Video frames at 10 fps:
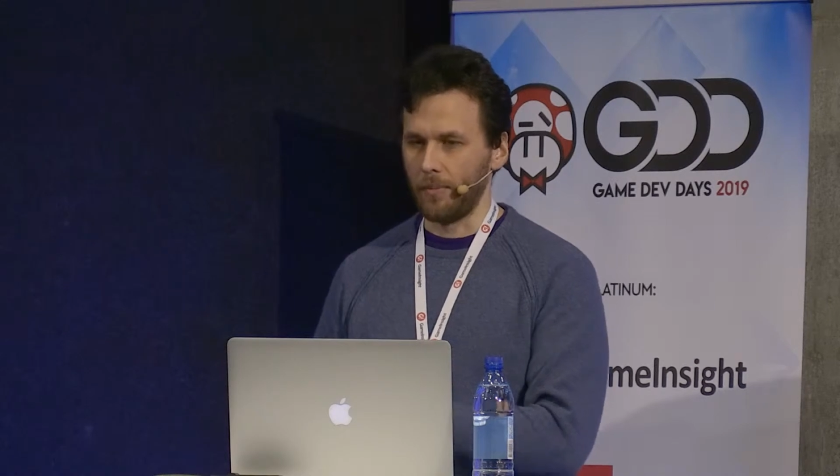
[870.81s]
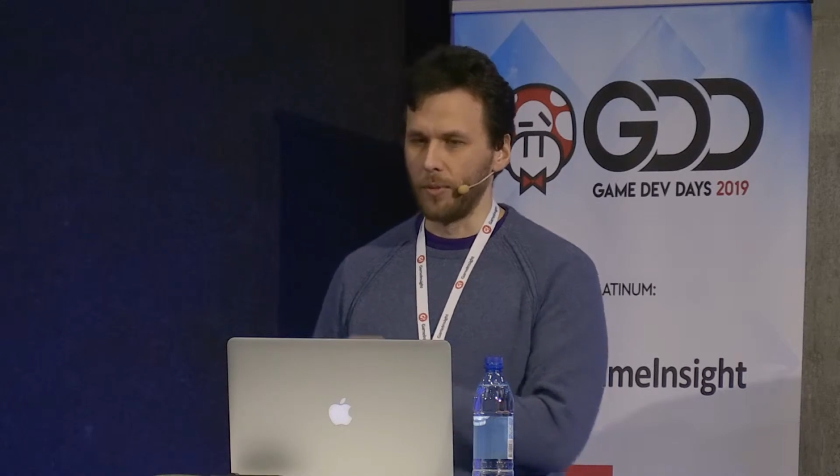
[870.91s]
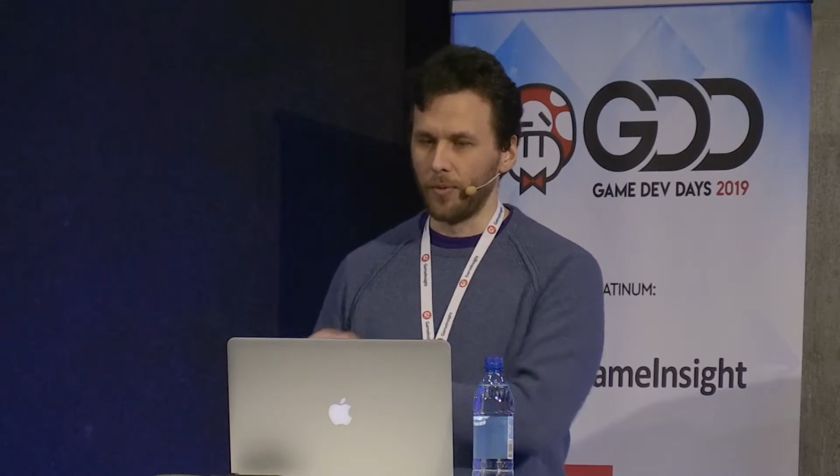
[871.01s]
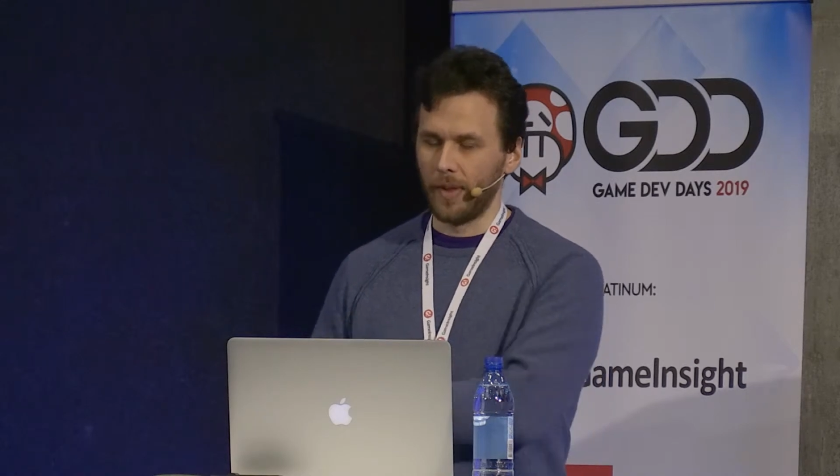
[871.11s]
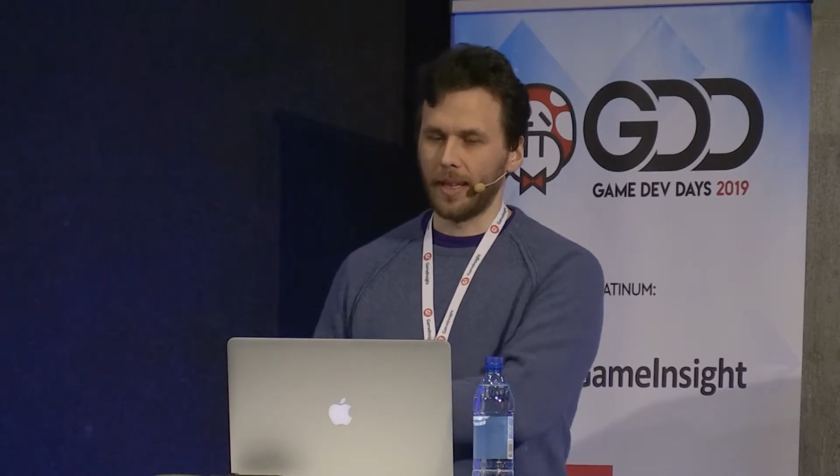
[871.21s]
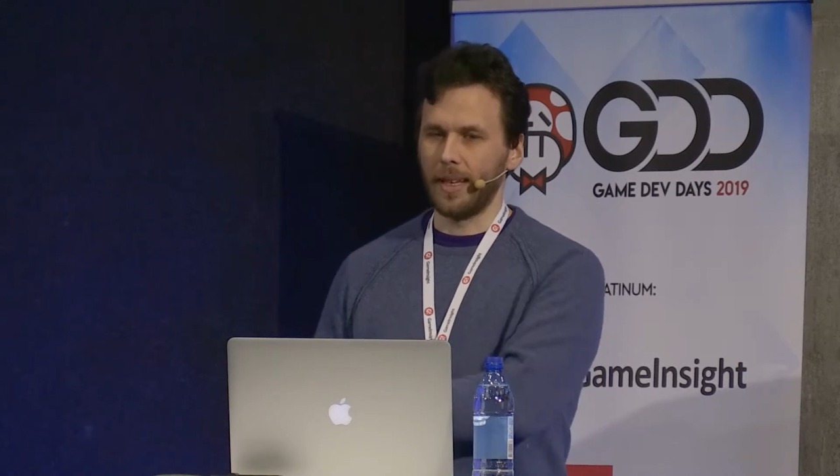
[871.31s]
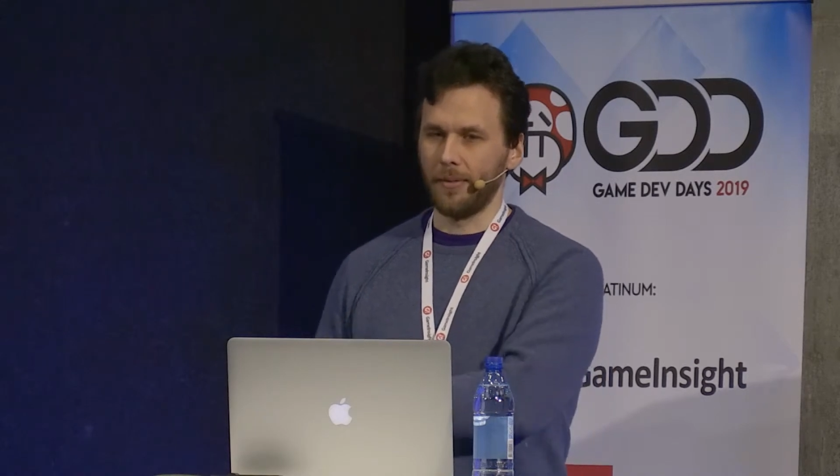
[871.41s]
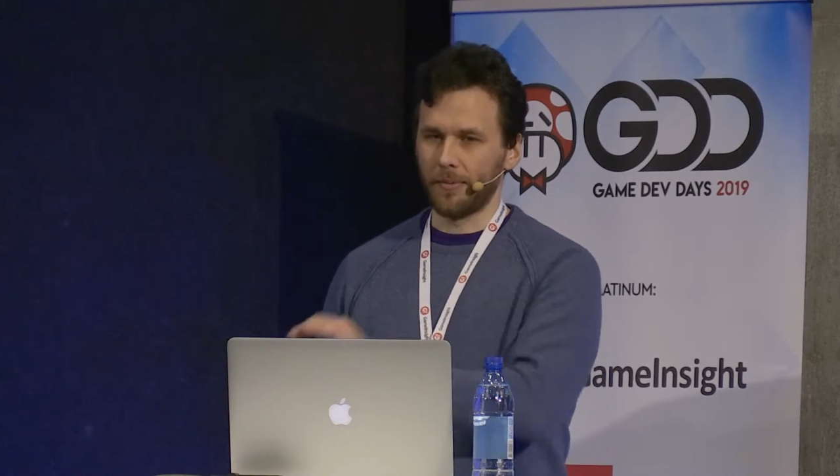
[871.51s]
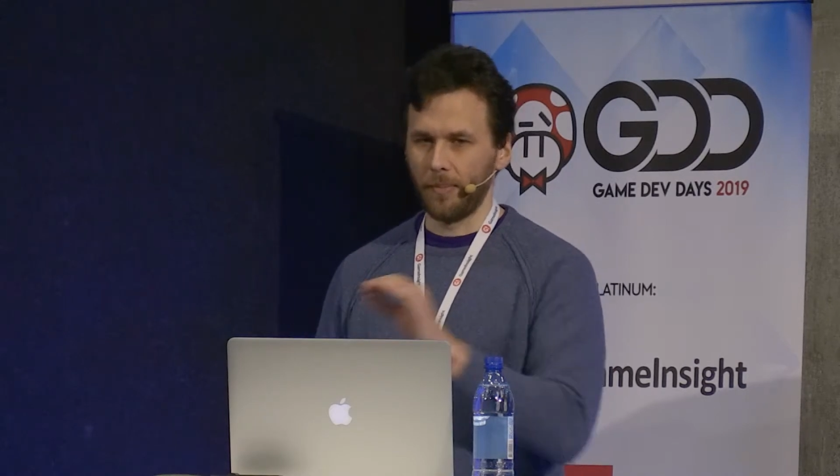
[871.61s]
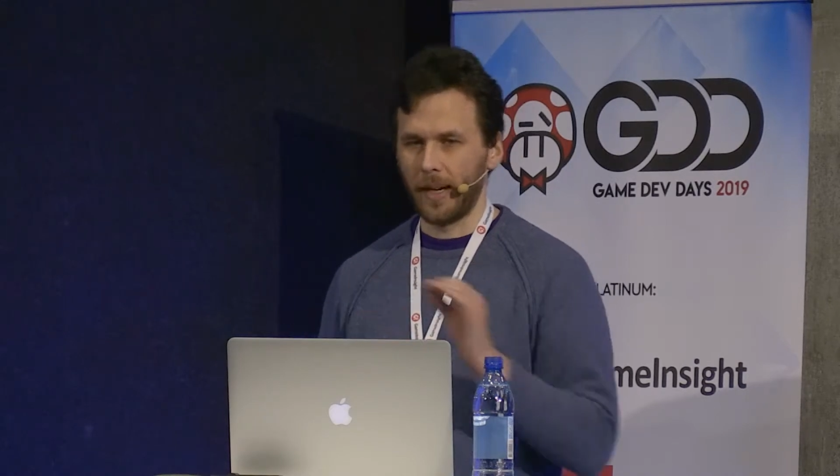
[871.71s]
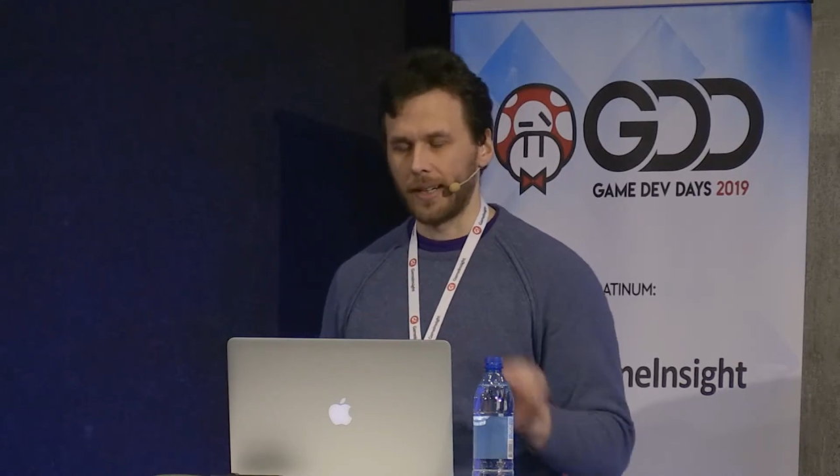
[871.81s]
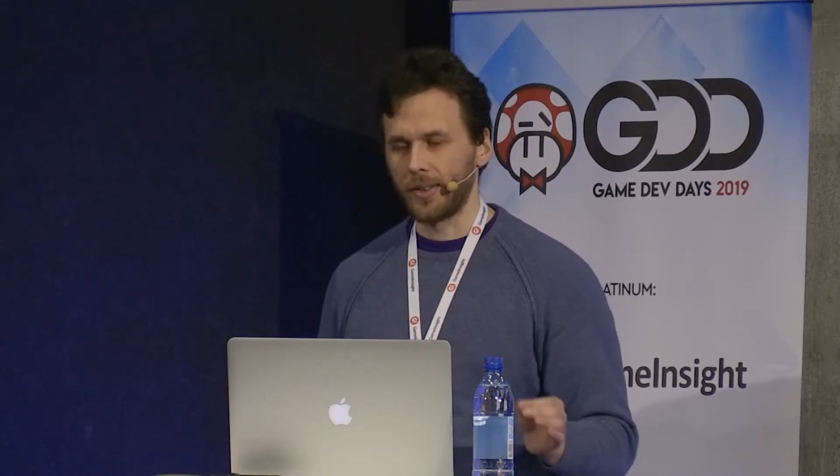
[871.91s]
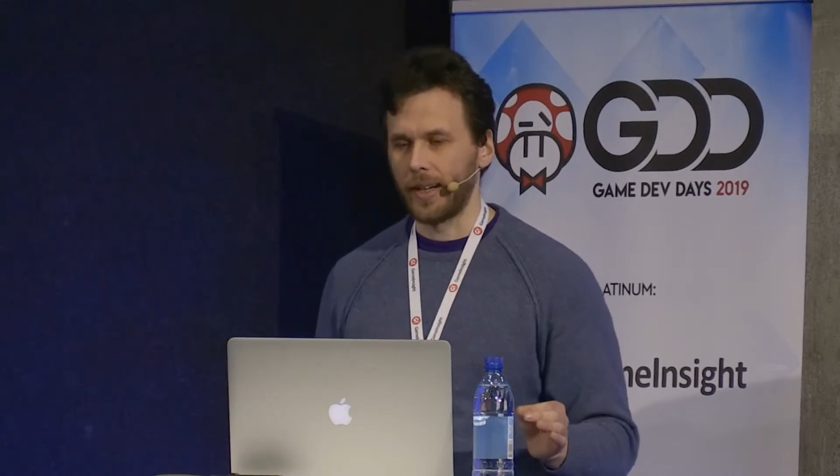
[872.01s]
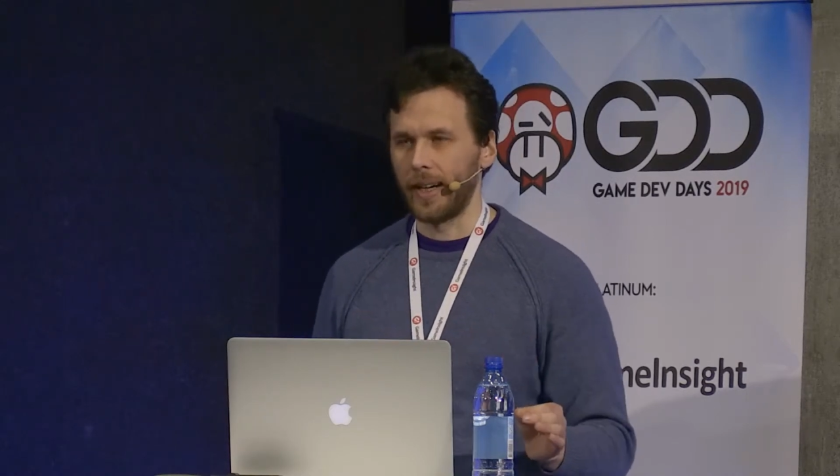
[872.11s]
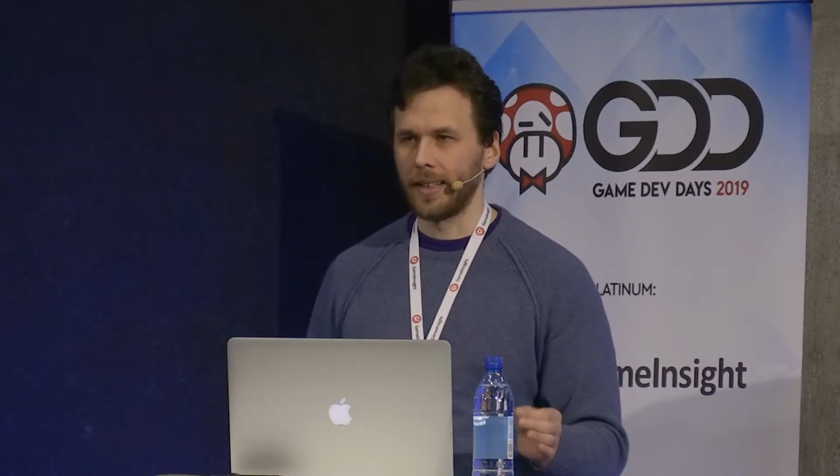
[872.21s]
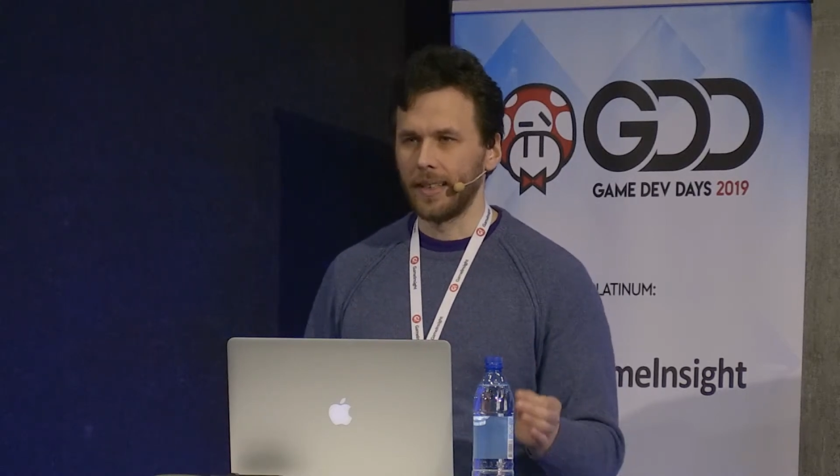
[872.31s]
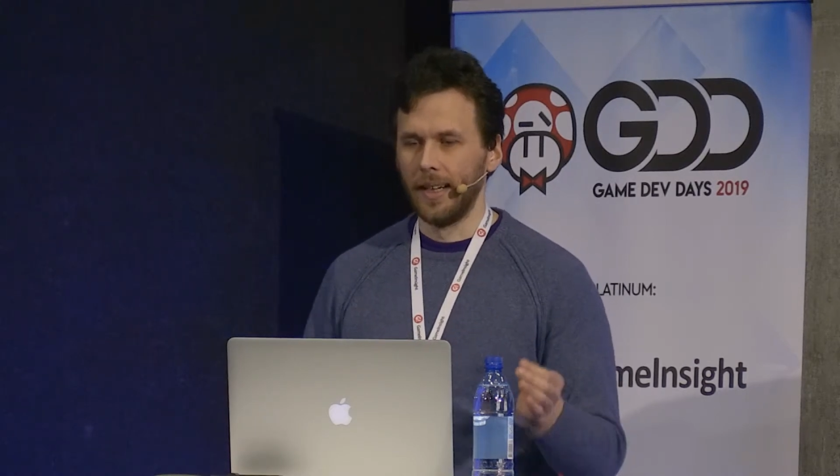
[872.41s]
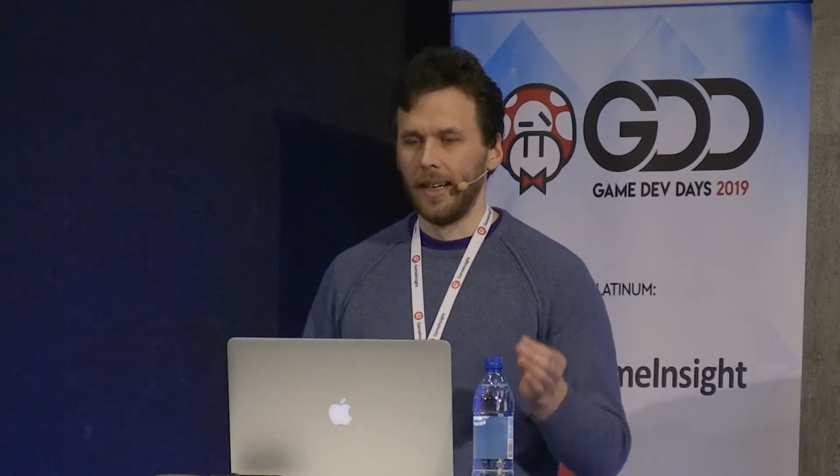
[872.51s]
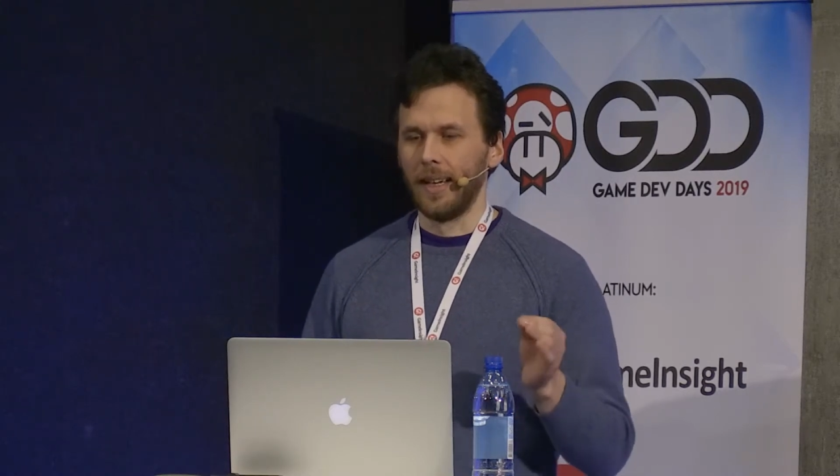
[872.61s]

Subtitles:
I moved the key from here to here.